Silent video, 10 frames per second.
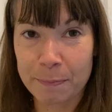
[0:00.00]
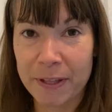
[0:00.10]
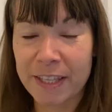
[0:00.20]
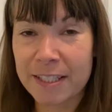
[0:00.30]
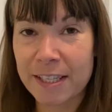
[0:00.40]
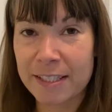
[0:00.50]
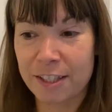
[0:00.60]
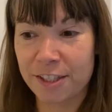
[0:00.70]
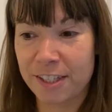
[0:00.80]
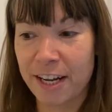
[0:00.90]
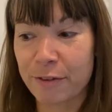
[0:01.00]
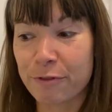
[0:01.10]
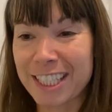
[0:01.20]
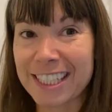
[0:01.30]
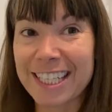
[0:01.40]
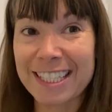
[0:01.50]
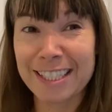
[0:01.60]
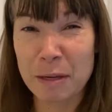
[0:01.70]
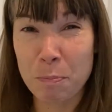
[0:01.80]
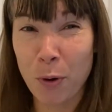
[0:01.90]
But this is just a really
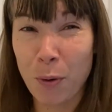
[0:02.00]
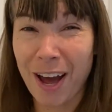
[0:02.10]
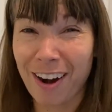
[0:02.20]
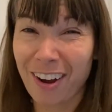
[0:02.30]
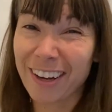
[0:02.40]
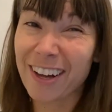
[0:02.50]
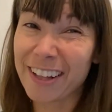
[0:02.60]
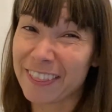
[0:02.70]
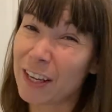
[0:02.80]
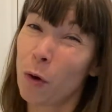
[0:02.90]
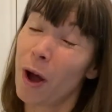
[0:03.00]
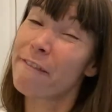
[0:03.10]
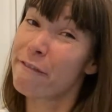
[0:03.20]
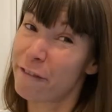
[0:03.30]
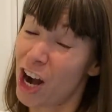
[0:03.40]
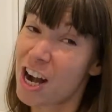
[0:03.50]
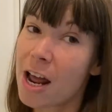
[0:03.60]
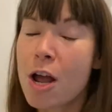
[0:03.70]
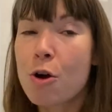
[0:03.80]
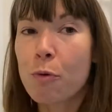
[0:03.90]
simple and I kind of think quite fun
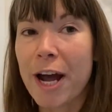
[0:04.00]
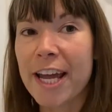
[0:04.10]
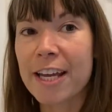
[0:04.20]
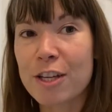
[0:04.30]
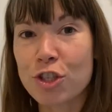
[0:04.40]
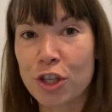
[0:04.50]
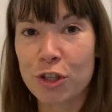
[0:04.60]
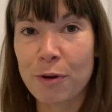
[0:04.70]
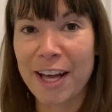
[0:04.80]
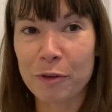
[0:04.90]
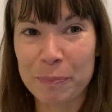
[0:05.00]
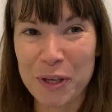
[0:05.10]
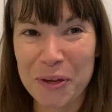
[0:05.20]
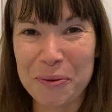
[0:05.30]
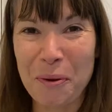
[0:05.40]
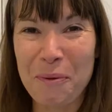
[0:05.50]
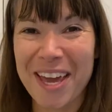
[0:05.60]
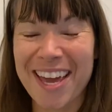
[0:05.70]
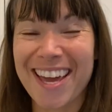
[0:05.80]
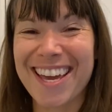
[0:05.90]
way to help you
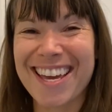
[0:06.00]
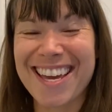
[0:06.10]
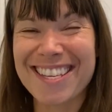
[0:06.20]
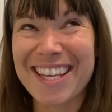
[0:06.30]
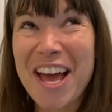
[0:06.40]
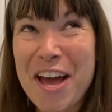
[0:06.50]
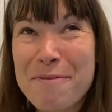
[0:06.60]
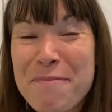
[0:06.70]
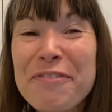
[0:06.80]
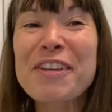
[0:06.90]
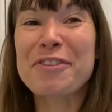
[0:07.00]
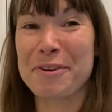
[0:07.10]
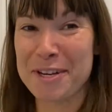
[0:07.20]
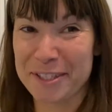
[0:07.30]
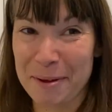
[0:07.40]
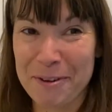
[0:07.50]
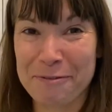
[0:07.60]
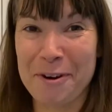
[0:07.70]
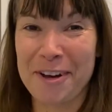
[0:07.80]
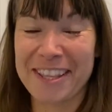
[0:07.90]
with moving through some of
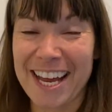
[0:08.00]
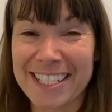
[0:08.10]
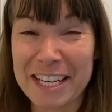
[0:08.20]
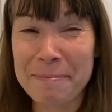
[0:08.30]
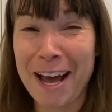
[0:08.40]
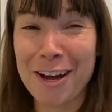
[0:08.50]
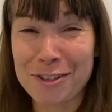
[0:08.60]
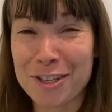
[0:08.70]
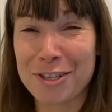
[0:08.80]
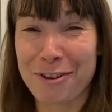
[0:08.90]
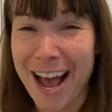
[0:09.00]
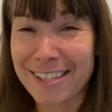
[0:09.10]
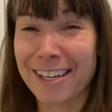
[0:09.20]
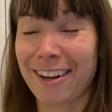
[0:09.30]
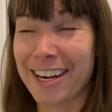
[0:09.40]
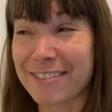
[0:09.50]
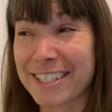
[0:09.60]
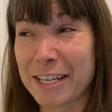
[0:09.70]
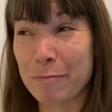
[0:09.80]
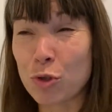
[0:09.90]
what that deep held stress and kind of
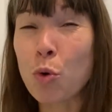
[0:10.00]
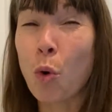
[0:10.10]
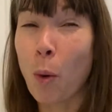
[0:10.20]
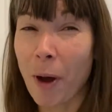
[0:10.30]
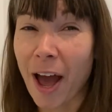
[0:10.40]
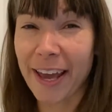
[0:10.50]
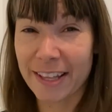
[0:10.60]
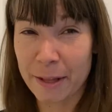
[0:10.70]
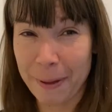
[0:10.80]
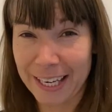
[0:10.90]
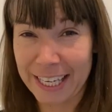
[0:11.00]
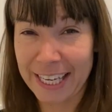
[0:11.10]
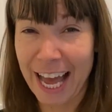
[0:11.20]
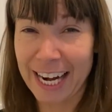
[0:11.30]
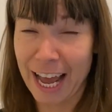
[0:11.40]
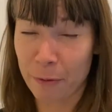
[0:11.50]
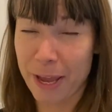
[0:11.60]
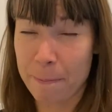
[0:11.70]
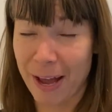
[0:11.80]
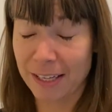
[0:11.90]
deep trauma in the belly and how it
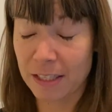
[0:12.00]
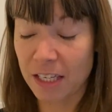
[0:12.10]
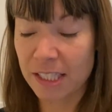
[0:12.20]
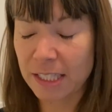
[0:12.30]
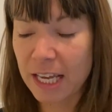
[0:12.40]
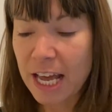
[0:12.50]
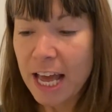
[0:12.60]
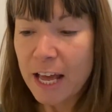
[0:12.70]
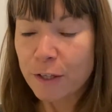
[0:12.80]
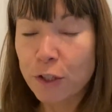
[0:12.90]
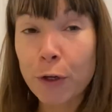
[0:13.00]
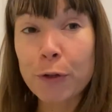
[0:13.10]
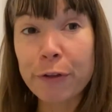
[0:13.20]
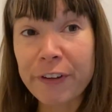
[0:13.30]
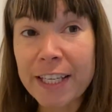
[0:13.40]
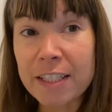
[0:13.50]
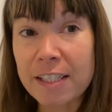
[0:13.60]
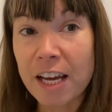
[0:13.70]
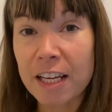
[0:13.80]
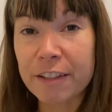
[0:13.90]
impacts us. So the vagus
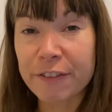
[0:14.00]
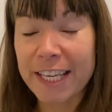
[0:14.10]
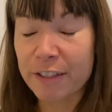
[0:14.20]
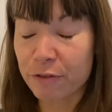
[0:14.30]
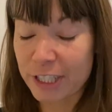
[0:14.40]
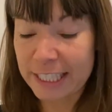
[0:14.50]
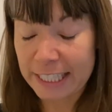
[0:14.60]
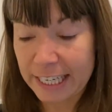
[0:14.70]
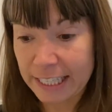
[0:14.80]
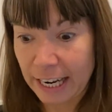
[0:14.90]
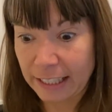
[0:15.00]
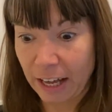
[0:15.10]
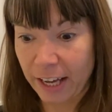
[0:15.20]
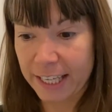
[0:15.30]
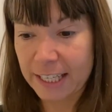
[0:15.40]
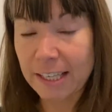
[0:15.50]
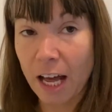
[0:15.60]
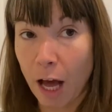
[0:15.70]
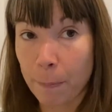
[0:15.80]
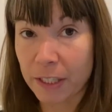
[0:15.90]
nerve, it really likes a
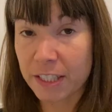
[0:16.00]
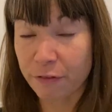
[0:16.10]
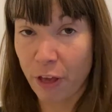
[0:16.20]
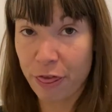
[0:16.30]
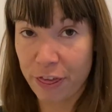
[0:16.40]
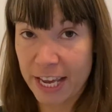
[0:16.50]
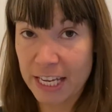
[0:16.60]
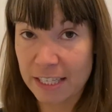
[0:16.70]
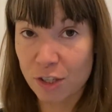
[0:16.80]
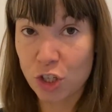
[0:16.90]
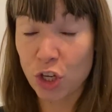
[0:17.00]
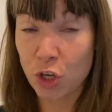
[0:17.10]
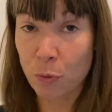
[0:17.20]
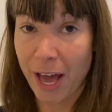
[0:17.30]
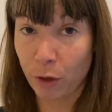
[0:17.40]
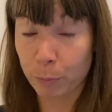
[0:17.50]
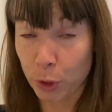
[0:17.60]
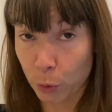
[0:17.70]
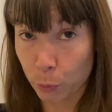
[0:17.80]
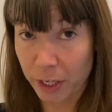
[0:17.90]
couple of different things to help
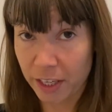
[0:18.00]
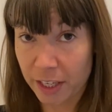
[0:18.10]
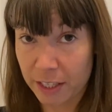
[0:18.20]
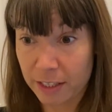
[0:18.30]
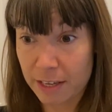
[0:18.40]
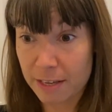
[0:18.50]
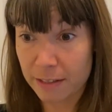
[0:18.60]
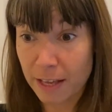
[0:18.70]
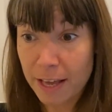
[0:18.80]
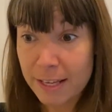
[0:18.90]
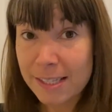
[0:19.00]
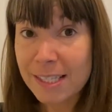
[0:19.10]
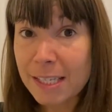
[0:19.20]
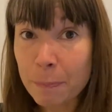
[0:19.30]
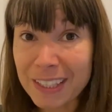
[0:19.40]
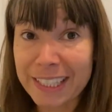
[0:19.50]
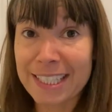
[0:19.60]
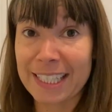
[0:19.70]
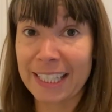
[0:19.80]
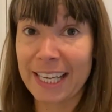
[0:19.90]
you with
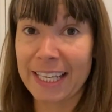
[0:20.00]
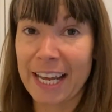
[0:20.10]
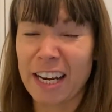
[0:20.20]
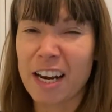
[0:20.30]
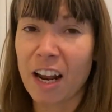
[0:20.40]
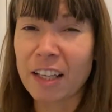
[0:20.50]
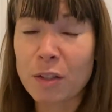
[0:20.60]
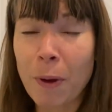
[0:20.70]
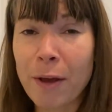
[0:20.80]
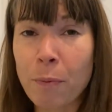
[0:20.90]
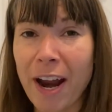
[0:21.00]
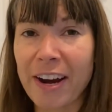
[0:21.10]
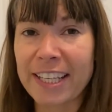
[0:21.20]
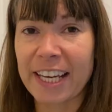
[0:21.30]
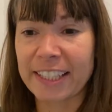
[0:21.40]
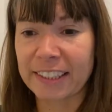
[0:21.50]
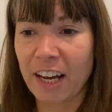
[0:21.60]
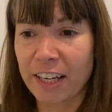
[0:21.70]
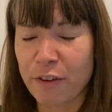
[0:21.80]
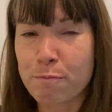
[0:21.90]
stimulating it in a nice way where it can
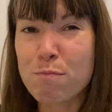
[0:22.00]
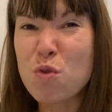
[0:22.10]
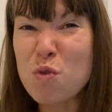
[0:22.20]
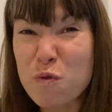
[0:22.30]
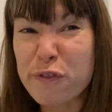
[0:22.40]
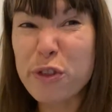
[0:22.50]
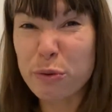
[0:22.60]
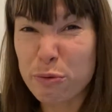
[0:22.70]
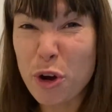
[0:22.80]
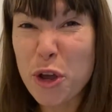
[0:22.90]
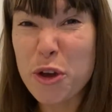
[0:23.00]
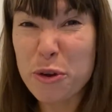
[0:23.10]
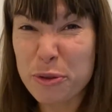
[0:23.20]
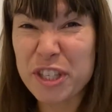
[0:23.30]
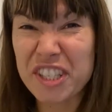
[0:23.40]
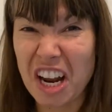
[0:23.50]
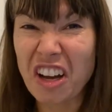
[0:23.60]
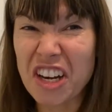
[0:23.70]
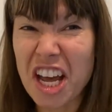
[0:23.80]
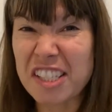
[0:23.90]
kind of move through the
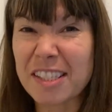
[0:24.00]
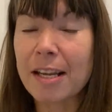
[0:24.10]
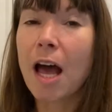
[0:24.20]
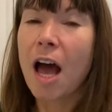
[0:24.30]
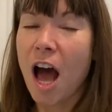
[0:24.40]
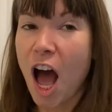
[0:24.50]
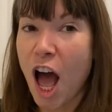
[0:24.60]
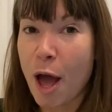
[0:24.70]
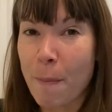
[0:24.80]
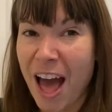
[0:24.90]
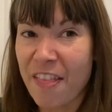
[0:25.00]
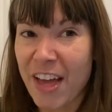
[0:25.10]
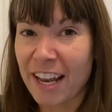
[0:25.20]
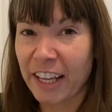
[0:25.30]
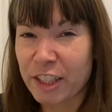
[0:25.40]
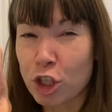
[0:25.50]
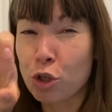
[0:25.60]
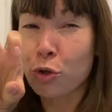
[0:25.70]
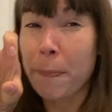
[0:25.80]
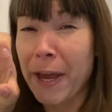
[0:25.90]
stuckness and that
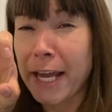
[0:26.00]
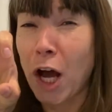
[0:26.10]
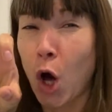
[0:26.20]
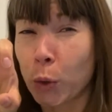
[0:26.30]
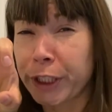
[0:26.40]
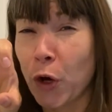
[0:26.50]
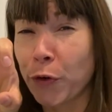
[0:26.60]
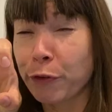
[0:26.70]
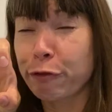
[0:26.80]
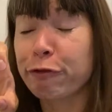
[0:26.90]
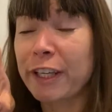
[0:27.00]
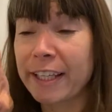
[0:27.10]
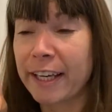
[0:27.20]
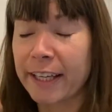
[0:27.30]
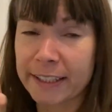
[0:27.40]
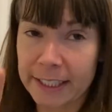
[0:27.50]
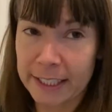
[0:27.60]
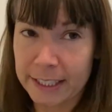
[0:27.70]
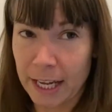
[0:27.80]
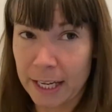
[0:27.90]
gripping, holding on fear
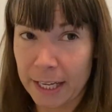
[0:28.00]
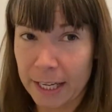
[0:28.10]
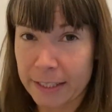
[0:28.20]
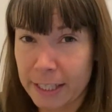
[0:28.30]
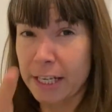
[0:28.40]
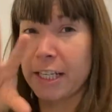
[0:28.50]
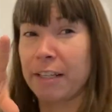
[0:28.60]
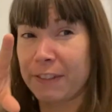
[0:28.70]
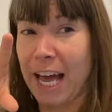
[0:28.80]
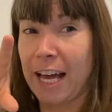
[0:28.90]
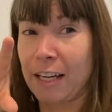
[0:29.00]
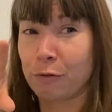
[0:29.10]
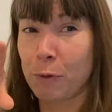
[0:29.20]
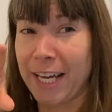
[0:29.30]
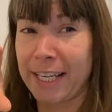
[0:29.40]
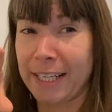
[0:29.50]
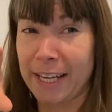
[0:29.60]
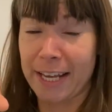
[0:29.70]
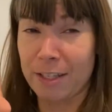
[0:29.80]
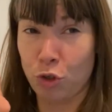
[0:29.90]
that the nerves have when
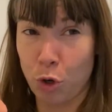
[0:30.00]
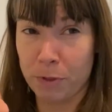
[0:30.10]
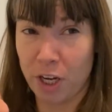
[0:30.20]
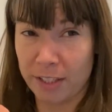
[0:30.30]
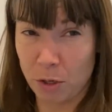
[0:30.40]
it's traumatized.